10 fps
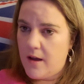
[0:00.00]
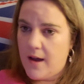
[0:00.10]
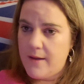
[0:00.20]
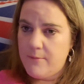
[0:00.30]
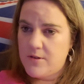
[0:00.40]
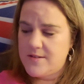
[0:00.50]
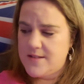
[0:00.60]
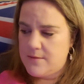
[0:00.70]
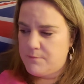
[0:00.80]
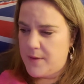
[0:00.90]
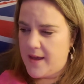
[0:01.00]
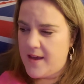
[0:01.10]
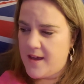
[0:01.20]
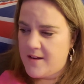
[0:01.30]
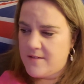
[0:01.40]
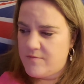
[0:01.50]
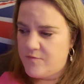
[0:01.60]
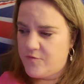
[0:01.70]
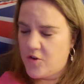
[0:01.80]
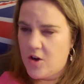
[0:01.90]
I was in bed
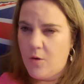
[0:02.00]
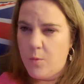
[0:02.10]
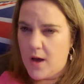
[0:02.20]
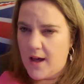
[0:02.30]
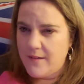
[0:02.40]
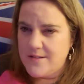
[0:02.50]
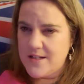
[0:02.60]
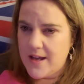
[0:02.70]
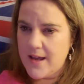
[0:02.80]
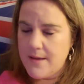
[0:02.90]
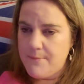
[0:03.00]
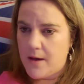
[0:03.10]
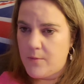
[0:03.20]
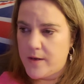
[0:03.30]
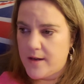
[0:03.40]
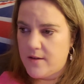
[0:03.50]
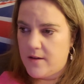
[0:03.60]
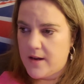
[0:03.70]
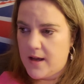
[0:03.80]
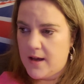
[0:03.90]
for a while today, but when I
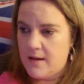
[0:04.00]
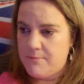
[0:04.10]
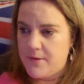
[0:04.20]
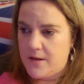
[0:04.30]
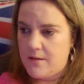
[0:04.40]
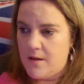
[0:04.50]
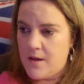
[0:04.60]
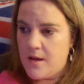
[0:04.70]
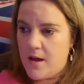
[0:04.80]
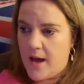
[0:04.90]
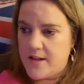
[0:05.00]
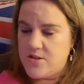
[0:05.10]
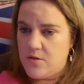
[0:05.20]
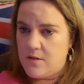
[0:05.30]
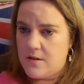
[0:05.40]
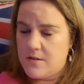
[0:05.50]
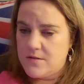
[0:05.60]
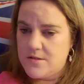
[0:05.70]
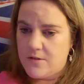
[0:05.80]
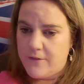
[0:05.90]
got up and I took
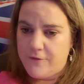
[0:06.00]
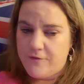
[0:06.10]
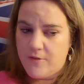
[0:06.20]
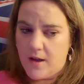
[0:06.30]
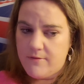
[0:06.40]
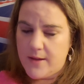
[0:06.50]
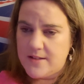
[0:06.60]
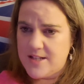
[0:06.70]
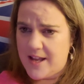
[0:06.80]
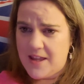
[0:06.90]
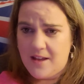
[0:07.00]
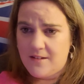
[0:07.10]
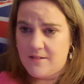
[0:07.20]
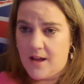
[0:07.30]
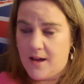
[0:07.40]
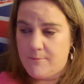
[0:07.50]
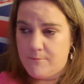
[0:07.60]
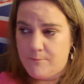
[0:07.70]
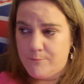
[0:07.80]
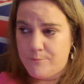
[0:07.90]
sort of, I've been taking
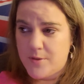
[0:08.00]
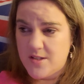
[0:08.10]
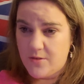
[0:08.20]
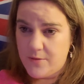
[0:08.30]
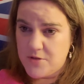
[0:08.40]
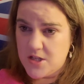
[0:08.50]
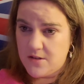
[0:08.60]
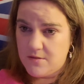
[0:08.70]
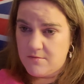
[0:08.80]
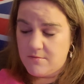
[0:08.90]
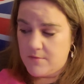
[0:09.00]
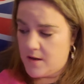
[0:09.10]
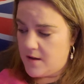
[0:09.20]
um, prescription